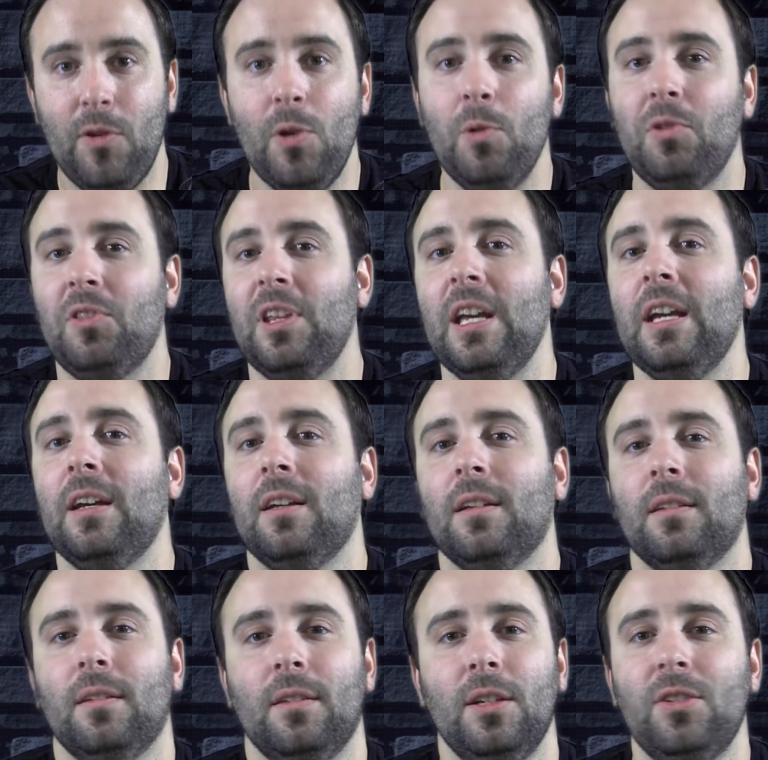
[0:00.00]
If you
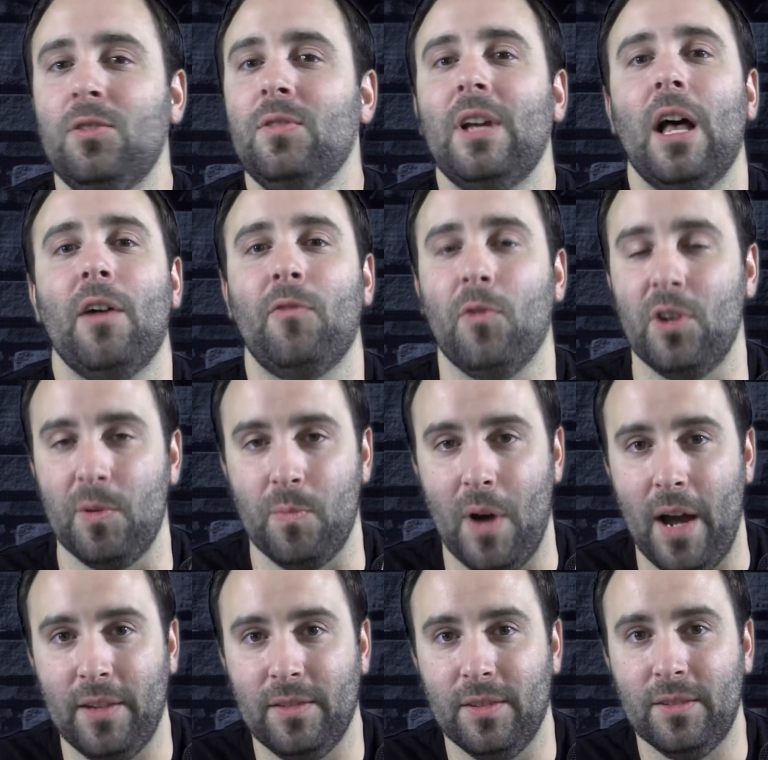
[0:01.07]
think, let's do
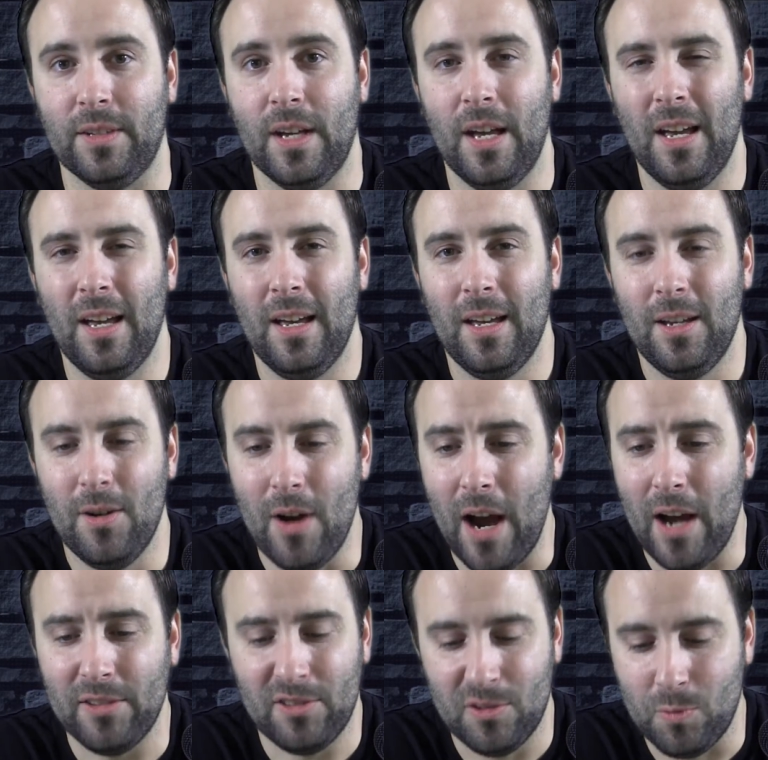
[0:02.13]
California prices.
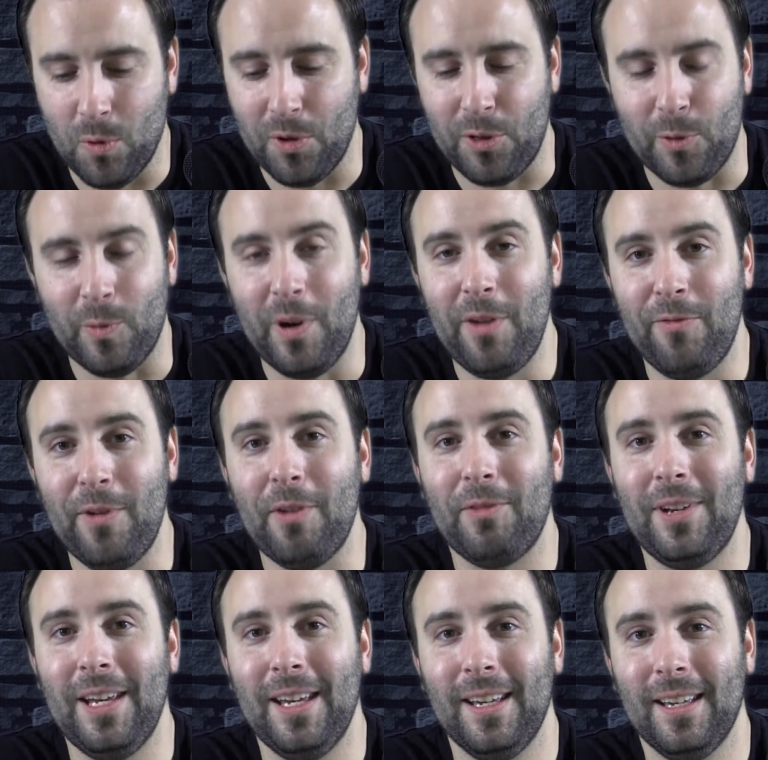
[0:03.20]
Your house is worth
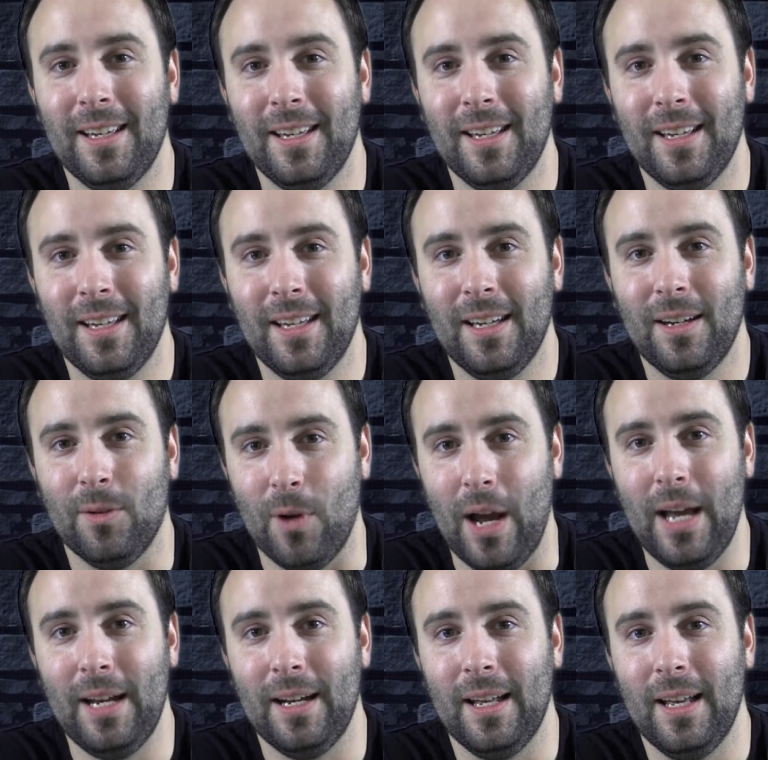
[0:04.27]
$350,
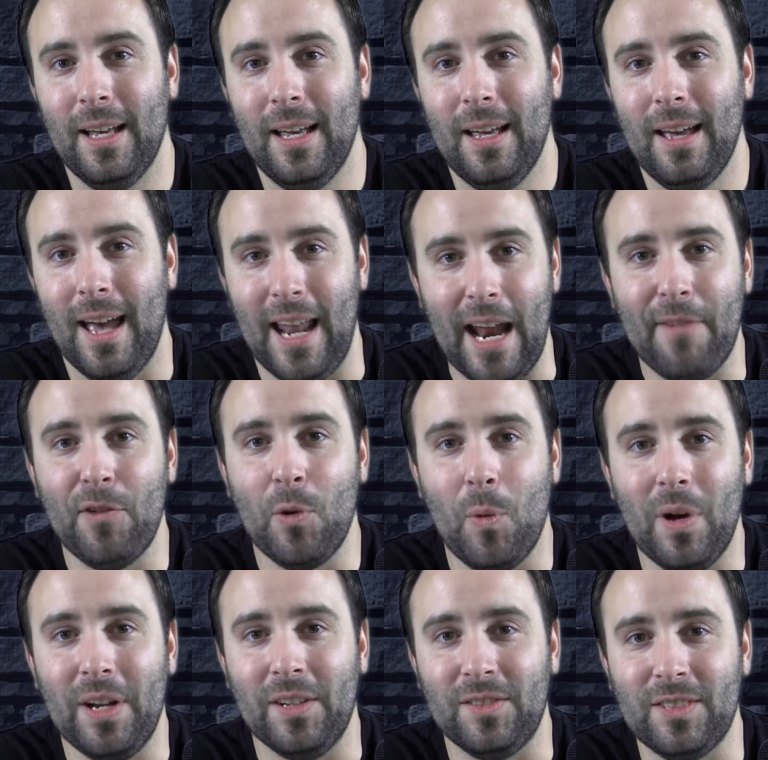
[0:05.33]
right? And
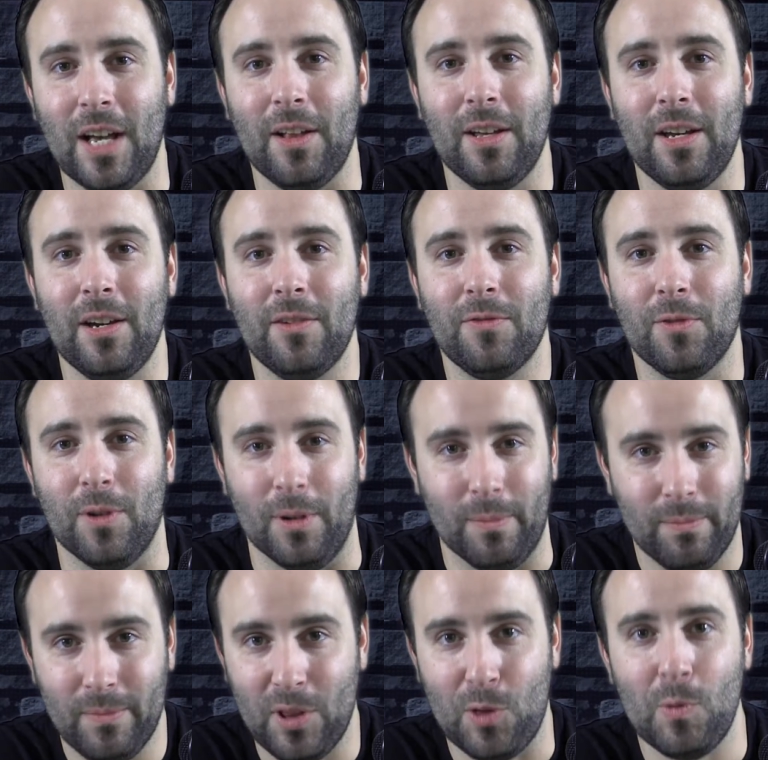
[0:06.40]
everyone is selling
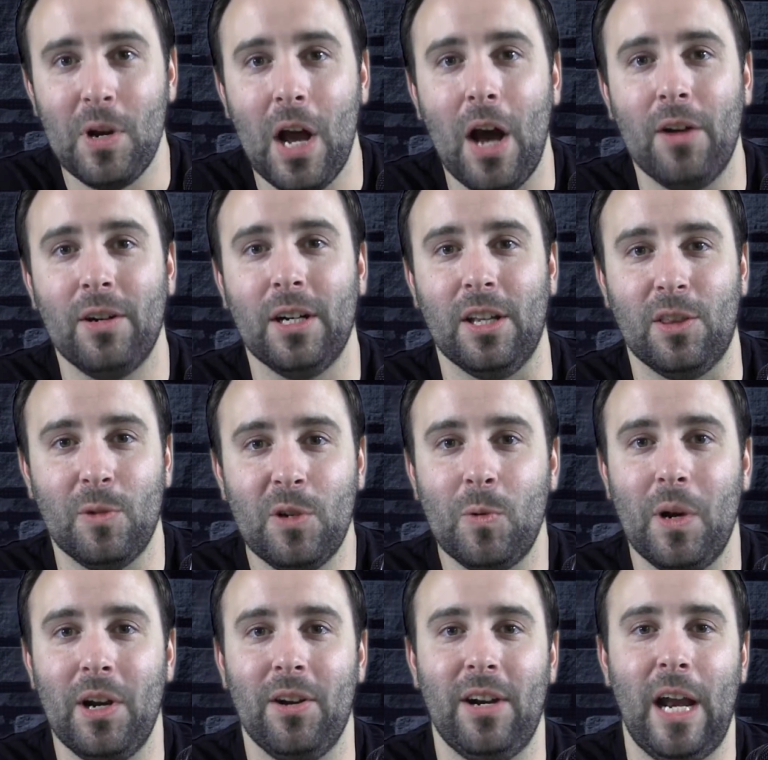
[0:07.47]
for $300 and
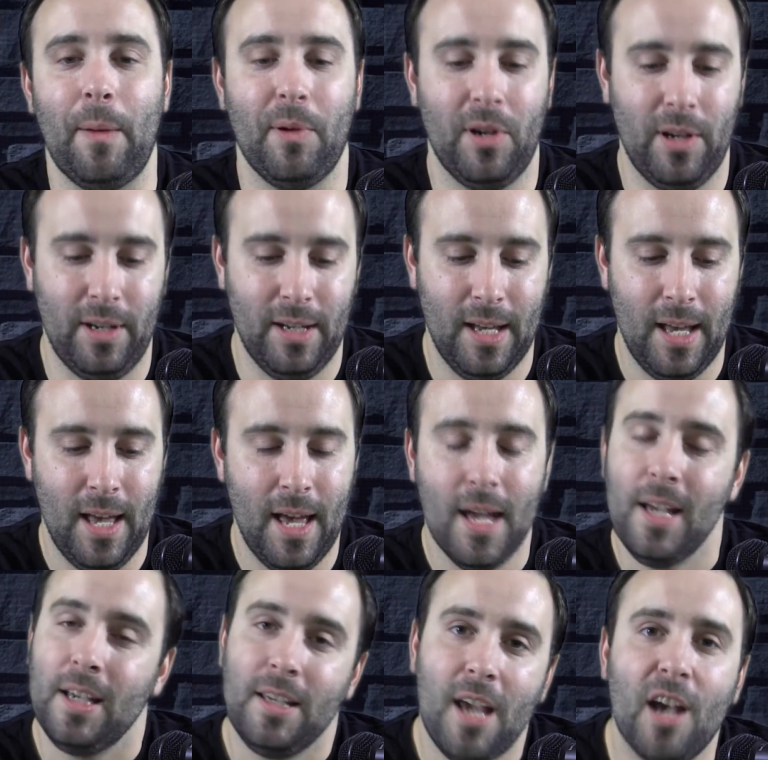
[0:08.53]
$320 in your neighborhood.
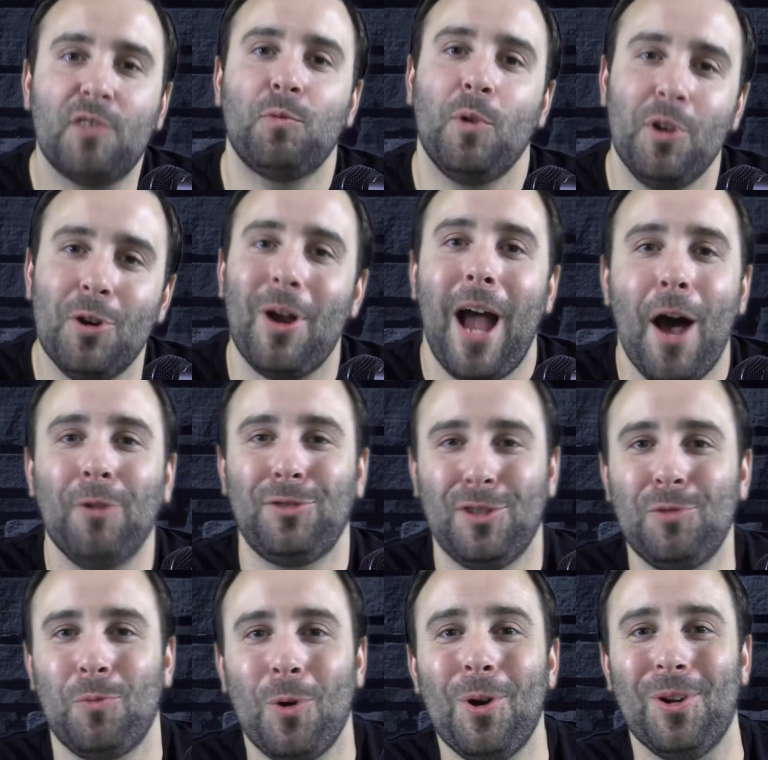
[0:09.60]
Guess what your
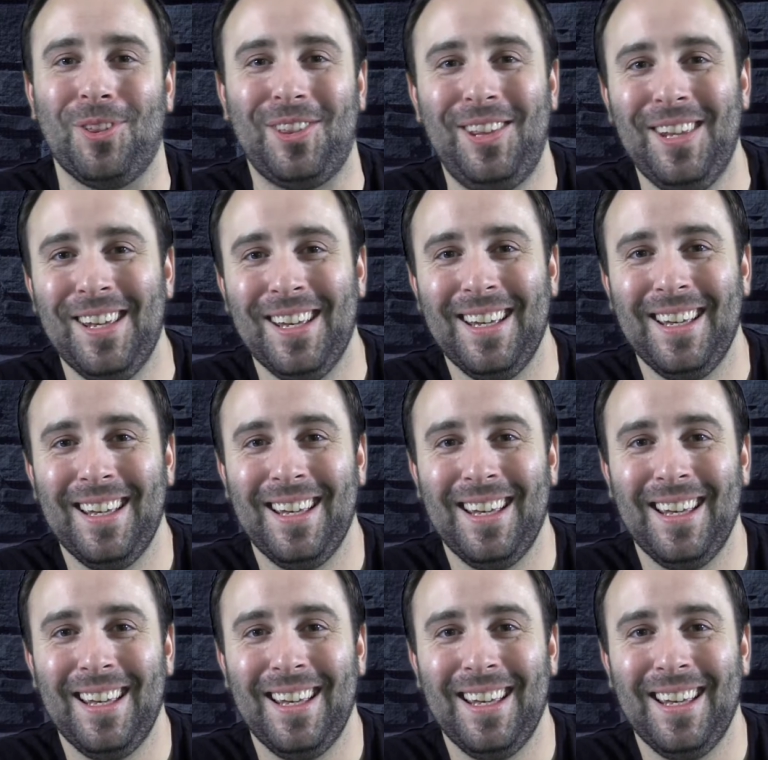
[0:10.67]
house is worth?